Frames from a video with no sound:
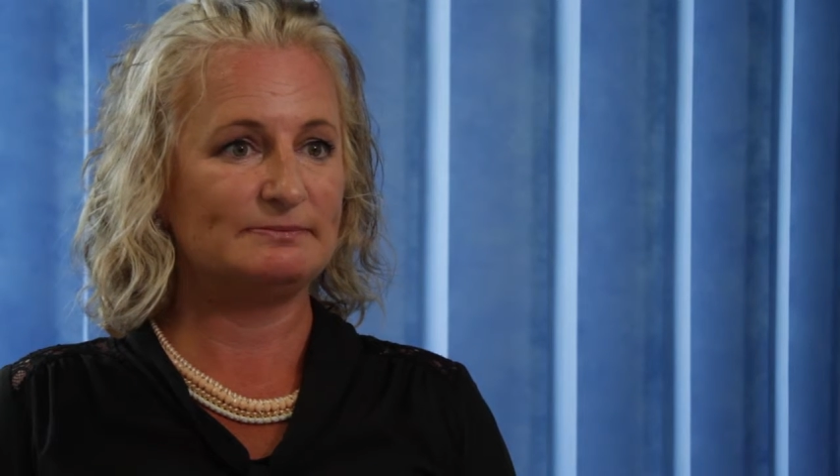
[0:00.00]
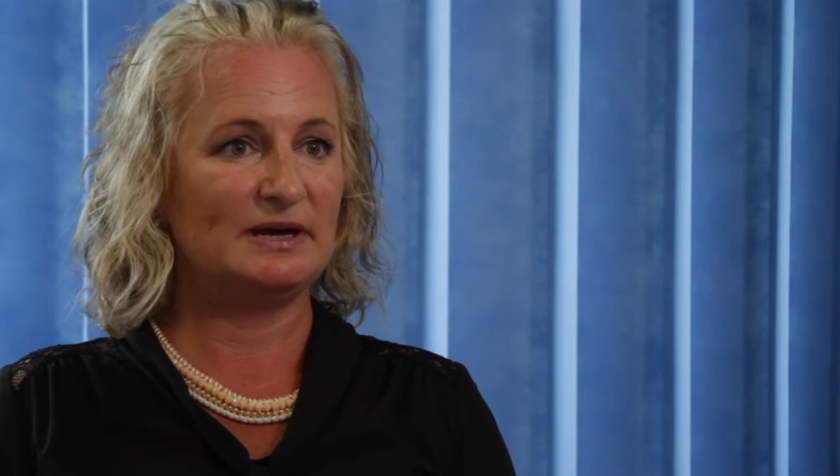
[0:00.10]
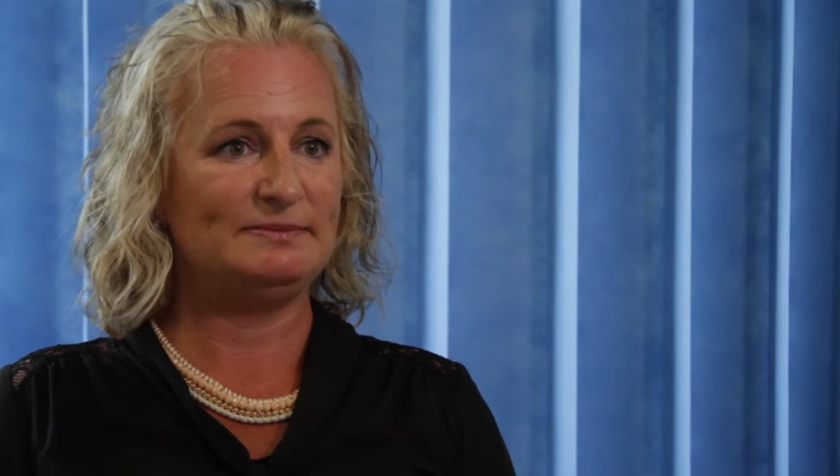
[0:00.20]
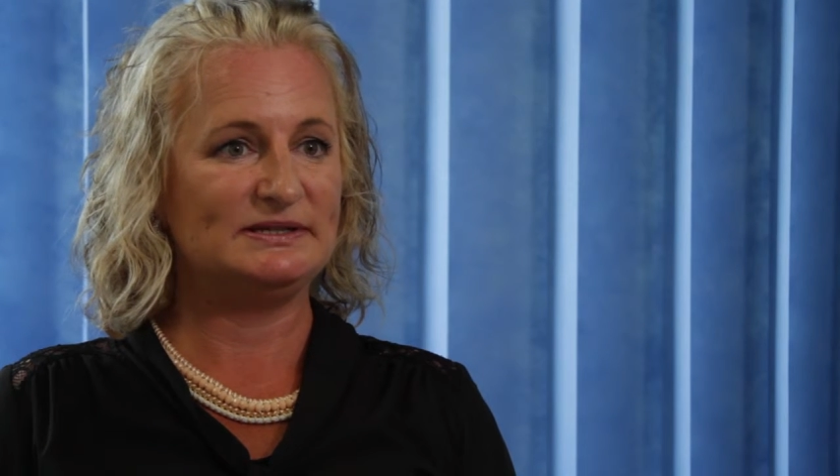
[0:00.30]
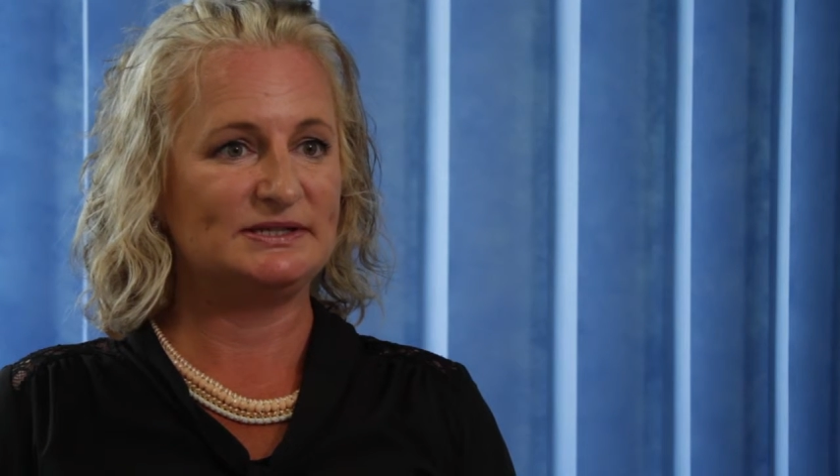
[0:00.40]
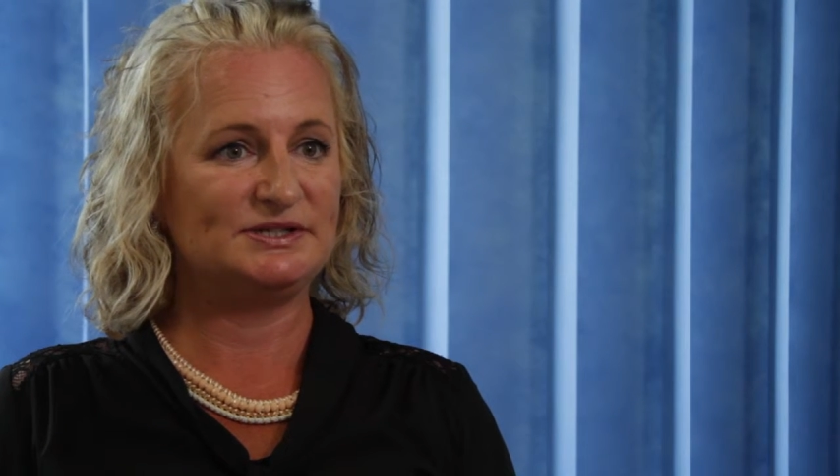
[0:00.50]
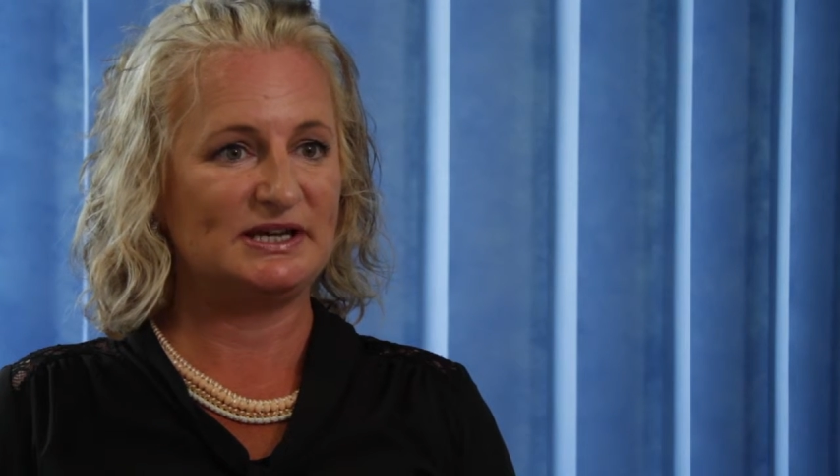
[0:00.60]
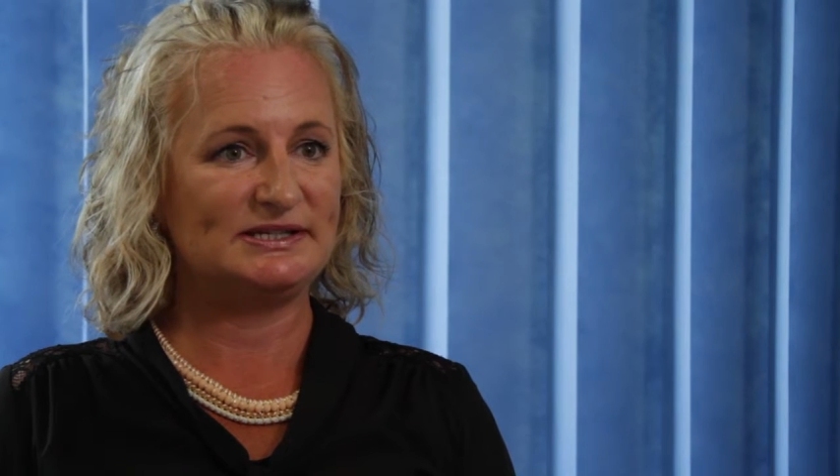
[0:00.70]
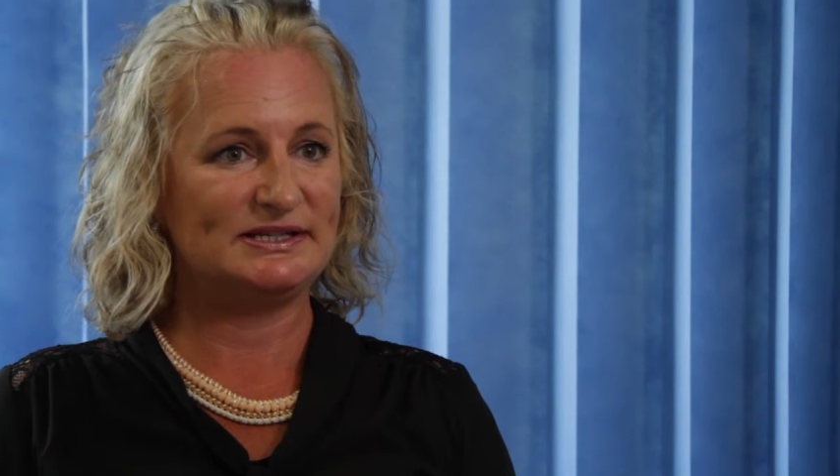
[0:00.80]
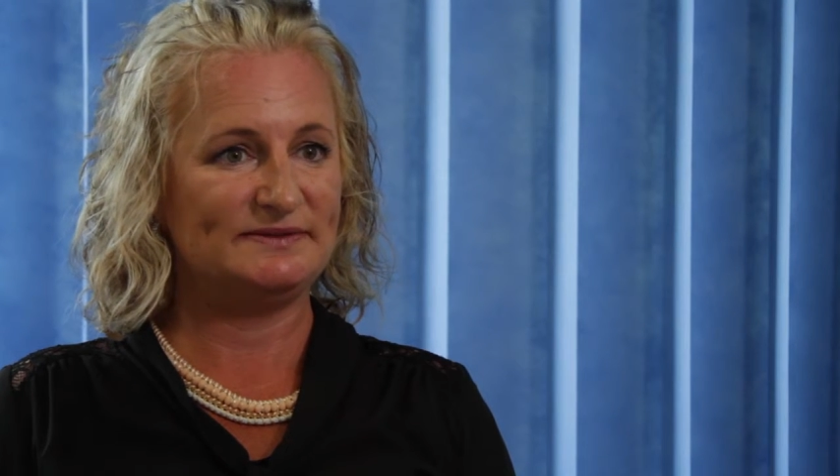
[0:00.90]
may be
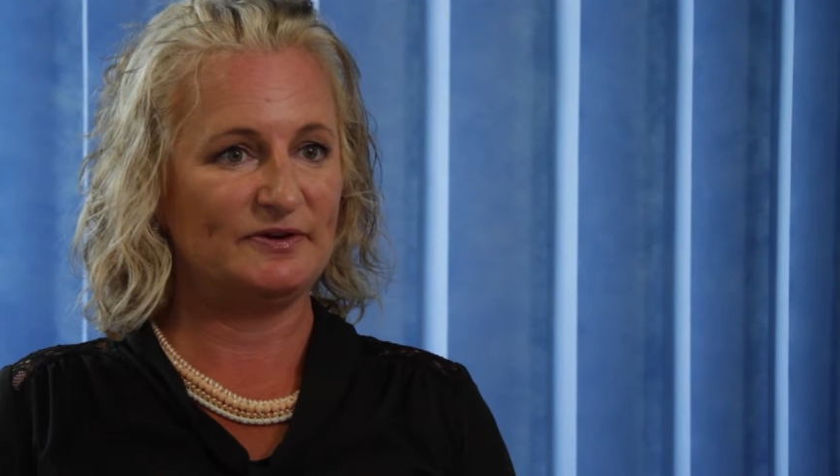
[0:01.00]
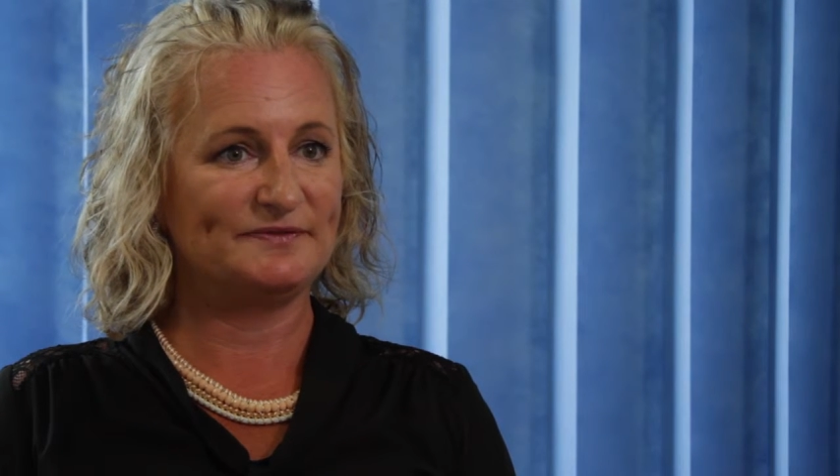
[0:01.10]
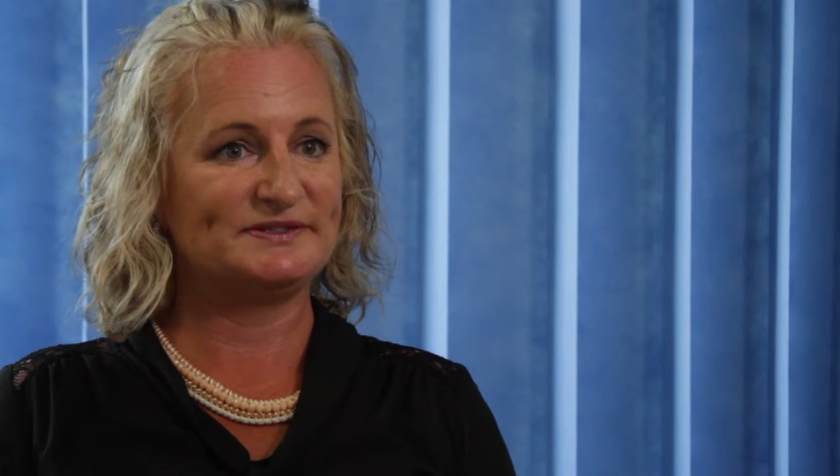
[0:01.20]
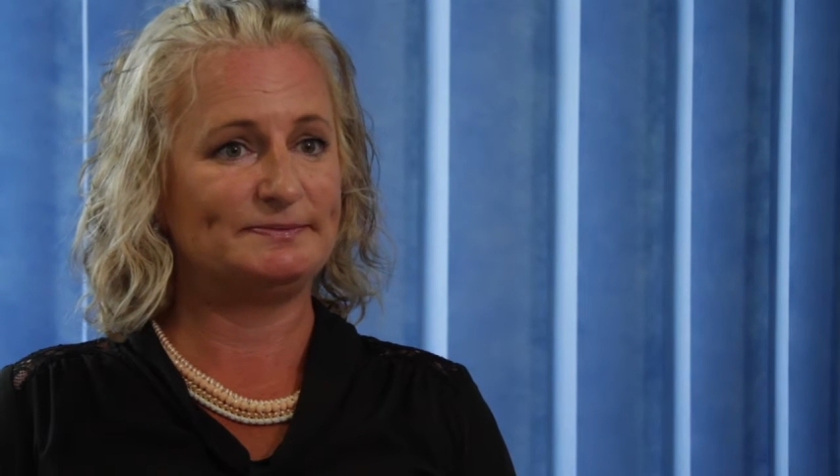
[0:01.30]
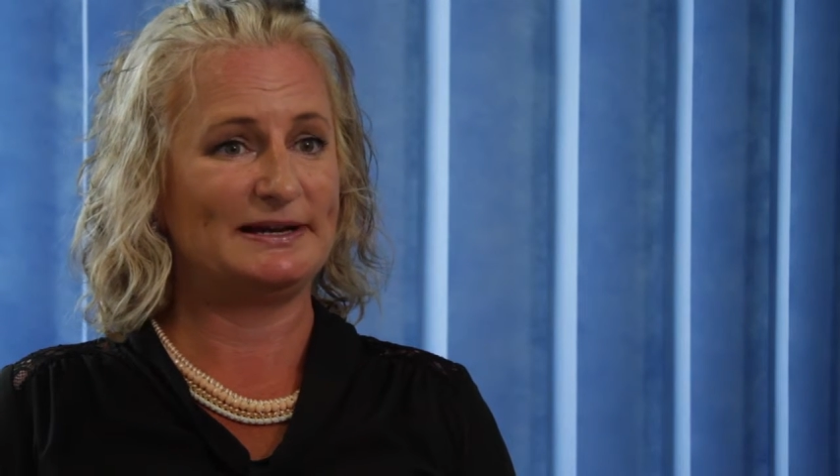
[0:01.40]
suggestive of